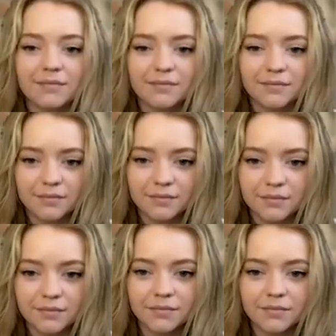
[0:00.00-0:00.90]

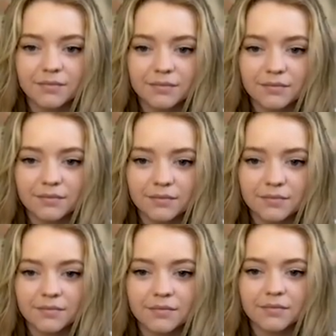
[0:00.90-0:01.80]

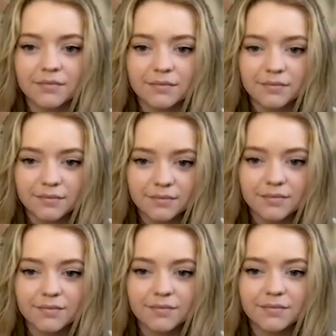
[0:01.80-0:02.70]

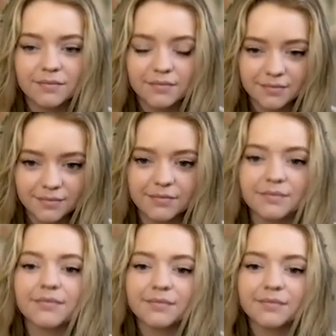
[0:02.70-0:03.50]
[no speech]